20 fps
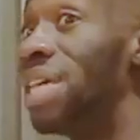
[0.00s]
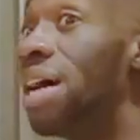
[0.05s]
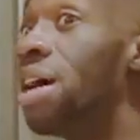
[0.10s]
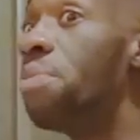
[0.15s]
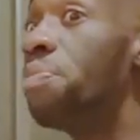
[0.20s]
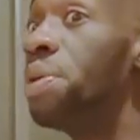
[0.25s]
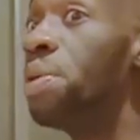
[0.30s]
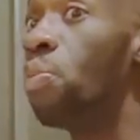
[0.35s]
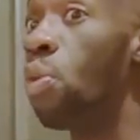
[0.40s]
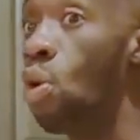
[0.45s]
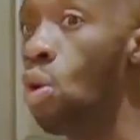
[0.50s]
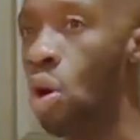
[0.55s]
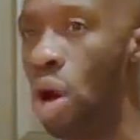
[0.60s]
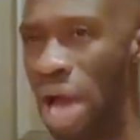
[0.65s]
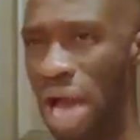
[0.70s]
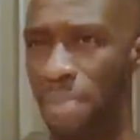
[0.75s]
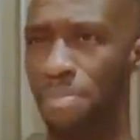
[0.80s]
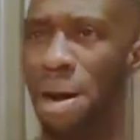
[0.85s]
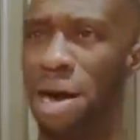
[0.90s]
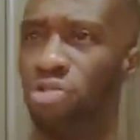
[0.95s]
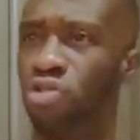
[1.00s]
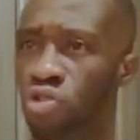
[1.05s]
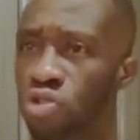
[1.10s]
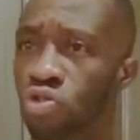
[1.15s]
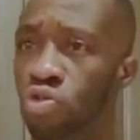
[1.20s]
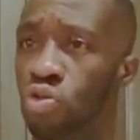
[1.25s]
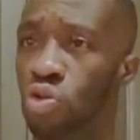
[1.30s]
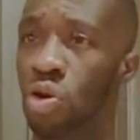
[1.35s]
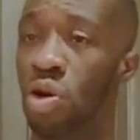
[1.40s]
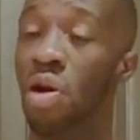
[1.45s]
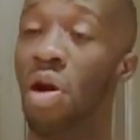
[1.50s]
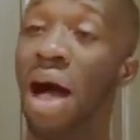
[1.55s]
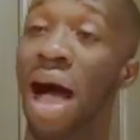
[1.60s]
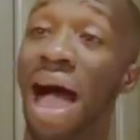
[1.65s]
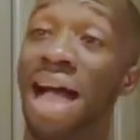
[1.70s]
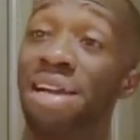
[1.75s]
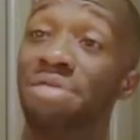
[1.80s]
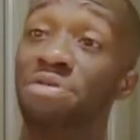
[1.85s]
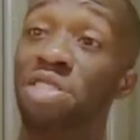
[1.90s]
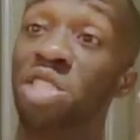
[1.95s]
telling people about you?
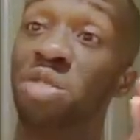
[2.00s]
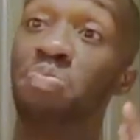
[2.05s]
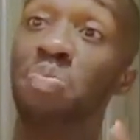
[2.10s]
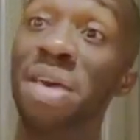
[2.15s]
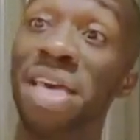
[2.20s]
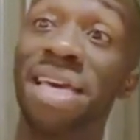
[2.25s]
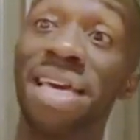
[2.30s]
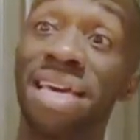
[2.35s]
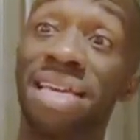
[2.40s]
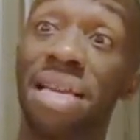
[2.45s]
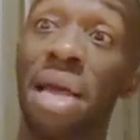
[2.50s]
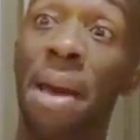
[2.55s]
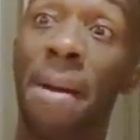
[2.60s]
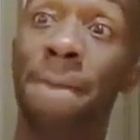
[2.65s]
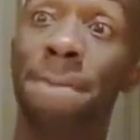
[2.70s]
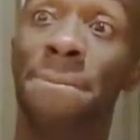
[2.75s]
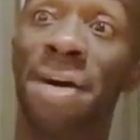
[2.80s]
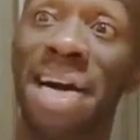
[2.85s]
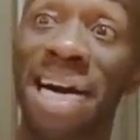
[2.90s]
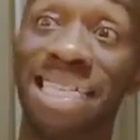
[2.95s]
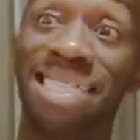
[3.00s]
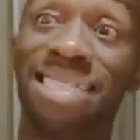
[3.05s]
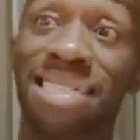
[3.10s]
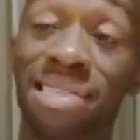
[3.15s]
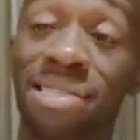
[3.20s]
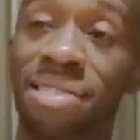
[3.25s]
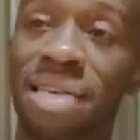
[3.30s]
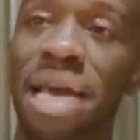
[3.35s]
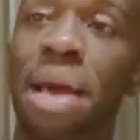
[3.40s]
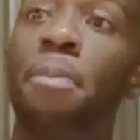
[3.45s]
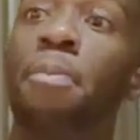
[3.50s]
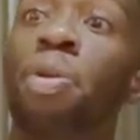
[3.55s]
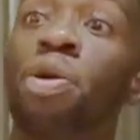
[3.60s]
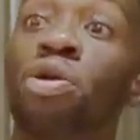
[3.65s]
I am speaking blessings and